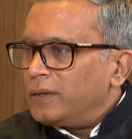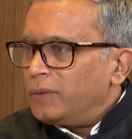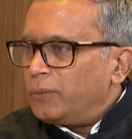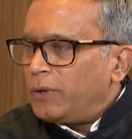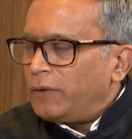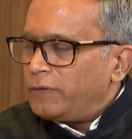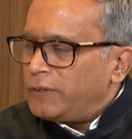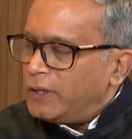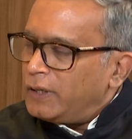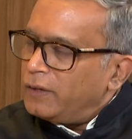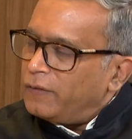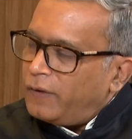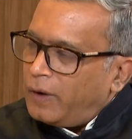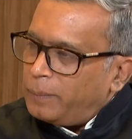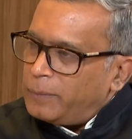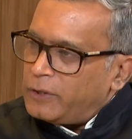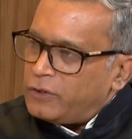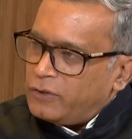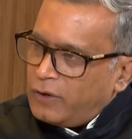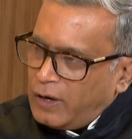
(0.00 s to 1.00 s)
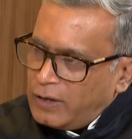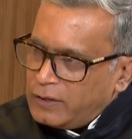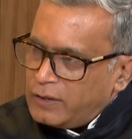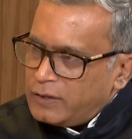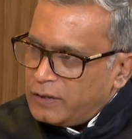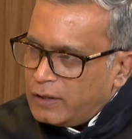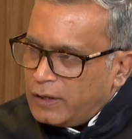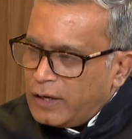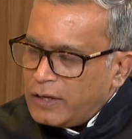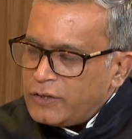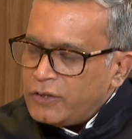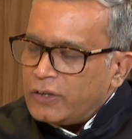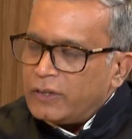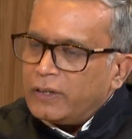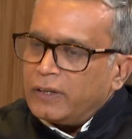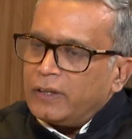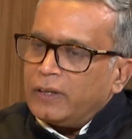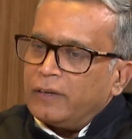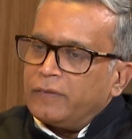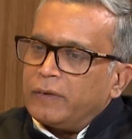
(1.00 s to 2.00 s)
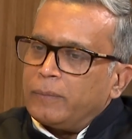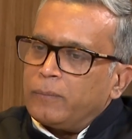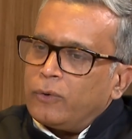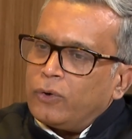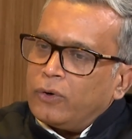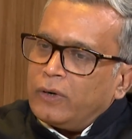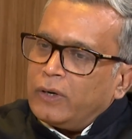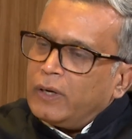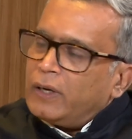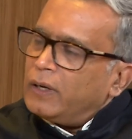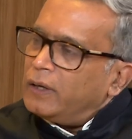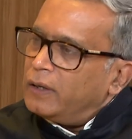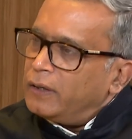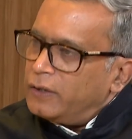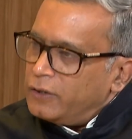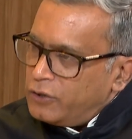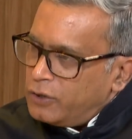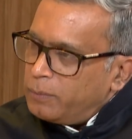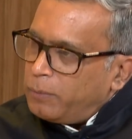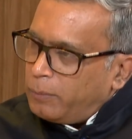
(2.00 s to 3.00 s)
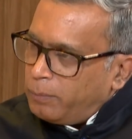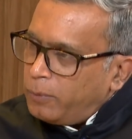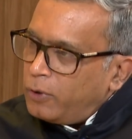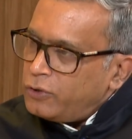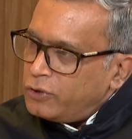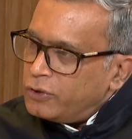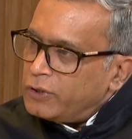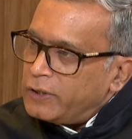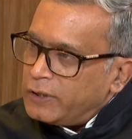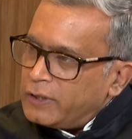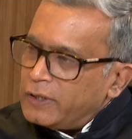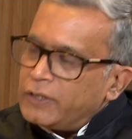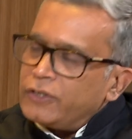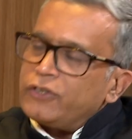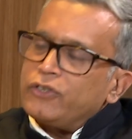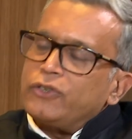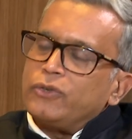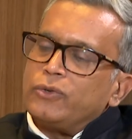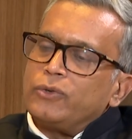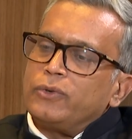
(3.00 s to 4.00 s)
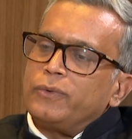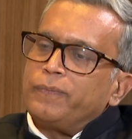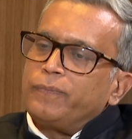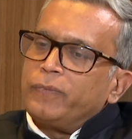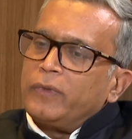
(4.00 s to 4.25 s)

we have taken rapid strides as a nation in giving more leadership opportunities to